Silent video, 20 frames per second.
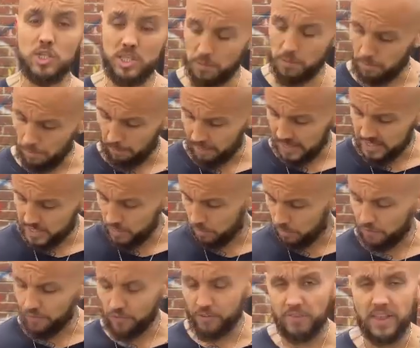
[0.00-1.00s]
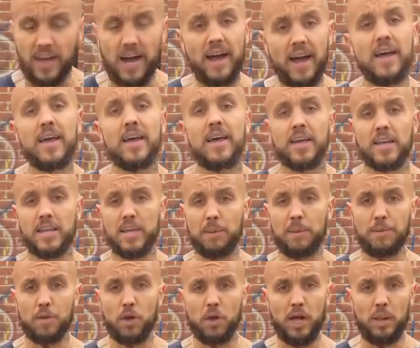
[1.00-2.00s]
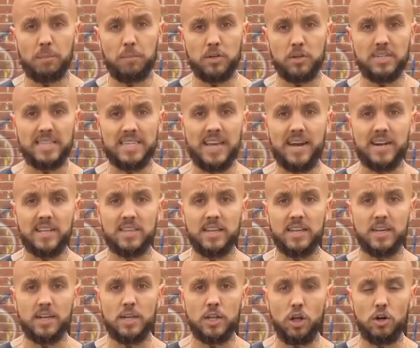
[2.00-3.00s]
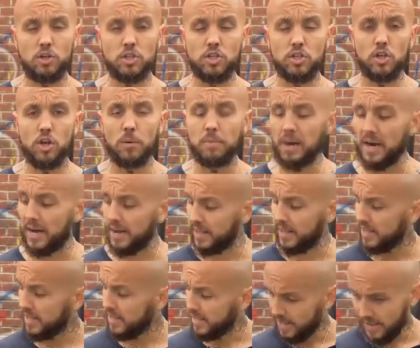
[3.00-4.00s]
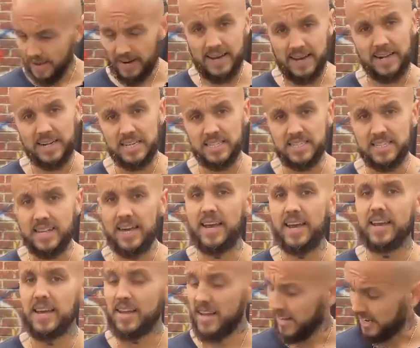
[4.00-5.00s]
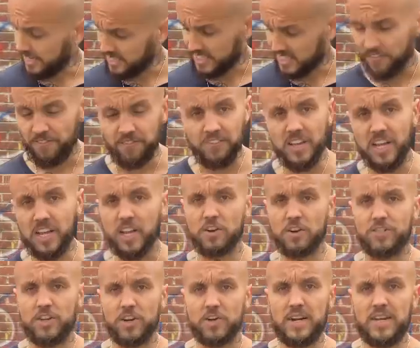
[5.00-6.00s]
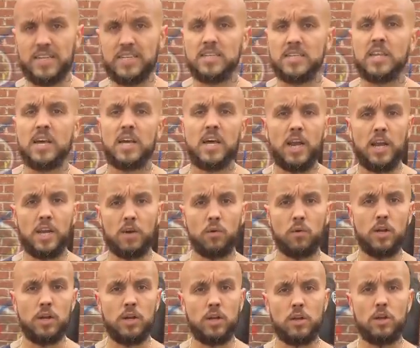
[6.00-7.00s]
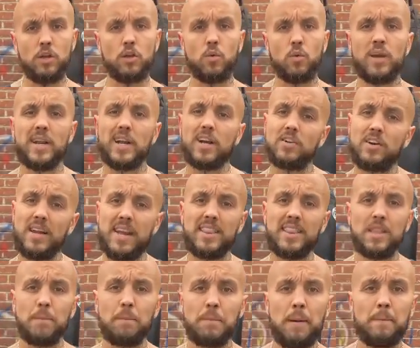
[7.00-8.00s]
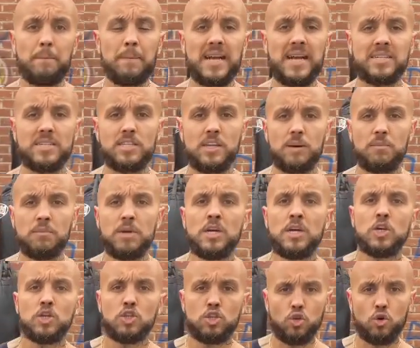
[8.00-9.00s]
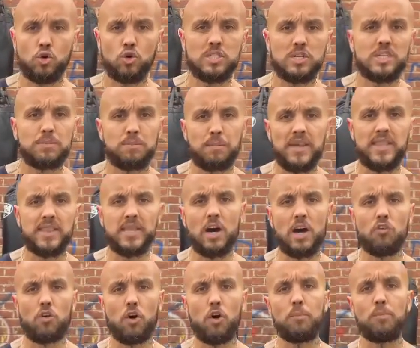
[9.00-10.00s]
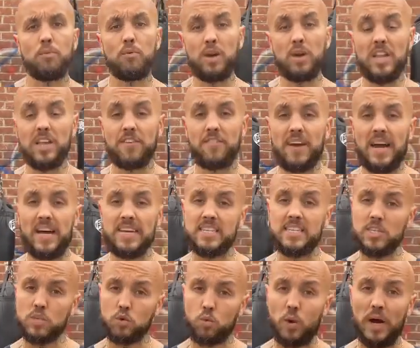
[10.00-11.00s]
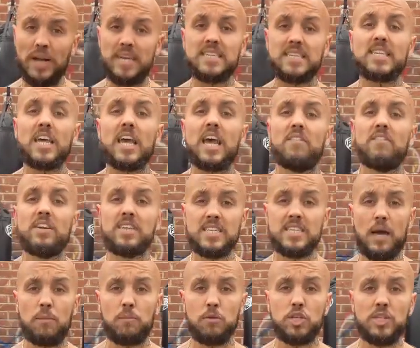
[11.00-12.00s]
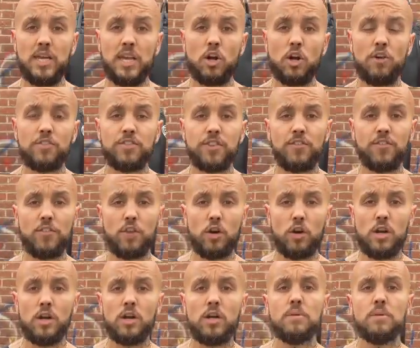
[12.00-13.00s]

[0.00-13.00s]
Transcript: the momentum off of that, keep your elbows tucked in close to your body, and like I said, it's a flick of the wrist, and then when you, you wanna create the momentum to spin that rope really fast twice every time you take off the floor.